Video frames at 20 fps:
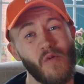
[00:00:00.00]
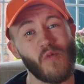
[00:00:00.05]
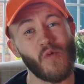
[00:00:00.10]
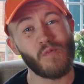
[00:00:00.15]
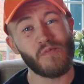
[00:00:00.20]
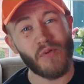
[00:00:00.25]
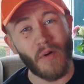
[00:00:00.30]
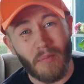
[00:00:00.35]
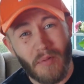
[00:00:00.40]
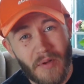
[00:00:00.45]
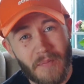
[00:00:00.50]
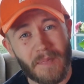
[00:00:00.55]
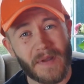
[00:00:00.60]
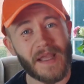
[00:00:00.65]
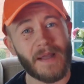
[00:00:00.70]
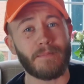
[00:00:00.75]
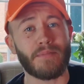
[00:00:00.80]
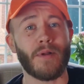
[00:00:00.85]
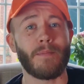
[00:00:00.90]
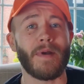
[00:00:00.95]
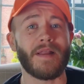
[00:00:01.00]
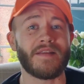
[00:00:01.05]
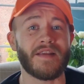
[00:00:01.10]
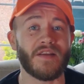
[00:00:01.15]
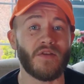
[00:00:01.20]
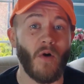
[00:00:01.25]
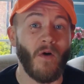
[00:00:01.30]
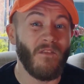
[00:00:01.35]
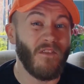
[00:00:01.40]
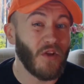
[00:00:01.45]
will probably be
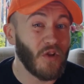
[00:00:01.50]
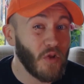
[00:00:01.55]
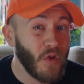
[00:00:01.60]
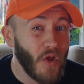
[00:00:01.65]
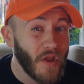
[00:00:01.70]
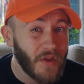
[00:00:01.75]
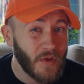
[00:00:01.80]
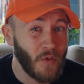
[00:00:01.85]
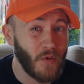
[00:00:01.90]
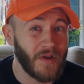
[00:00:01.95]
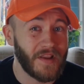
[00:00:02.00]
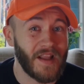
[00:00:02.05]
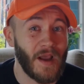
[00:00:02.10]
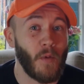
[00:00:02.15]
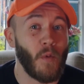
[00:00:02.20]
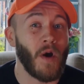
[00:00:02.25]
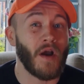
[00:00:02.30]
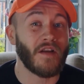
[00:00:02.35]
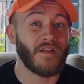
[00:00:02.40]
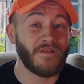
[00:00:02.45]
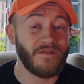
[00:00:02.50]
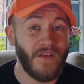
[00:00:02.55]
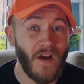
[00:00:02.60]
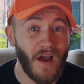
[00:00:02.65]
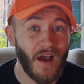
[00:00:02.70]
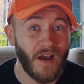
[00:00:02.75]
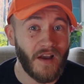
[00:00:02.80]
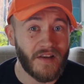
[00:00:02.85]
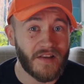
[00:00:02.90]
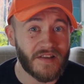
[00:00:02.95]
implemented on the Litecoin network
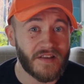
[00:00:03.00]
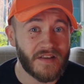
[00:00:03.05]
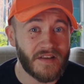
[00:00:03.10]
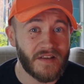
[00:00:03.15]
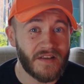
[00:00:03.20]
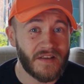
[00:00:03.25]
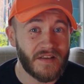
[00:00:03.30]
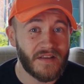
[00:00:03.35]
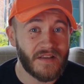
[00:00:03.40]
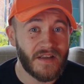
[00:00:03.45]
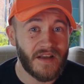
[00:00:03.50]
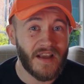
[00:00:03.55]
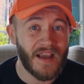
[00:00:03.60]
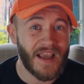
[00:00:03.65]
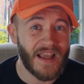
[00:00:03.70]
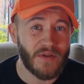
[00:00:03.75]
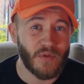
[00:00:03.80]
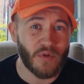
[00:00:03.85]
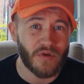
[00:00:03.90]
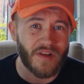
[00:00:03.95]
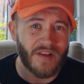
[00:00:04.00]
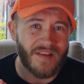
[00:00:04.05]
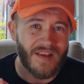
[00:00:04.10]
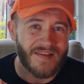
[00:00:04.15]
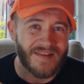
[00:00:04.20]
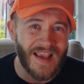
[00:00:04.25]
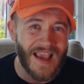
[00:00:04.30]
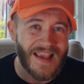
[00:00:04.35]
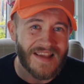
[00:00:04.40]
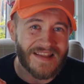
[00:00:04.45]
first in order to
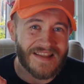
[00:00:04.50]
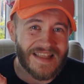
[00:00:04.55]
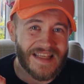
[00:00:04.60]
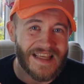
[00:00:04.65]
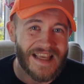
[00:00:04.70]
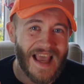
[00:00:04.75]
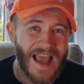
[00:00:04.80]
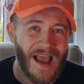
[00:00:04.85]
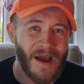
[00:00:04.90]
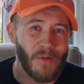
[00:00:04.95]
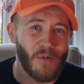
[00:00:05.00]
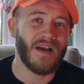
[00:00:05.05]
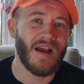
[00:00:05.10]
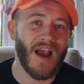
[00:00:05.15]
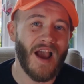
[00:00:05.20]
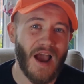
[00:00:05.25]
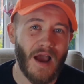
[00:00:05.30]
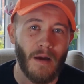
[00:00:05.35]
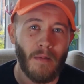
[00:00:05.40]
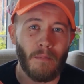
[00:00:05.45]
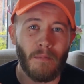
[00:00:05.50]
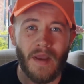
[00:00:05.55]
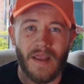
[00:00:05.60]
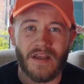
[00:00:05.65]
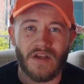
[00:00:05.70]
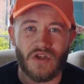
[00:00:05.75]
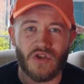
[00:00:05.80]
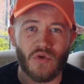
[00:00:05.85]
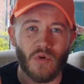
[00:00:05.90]
test it out and make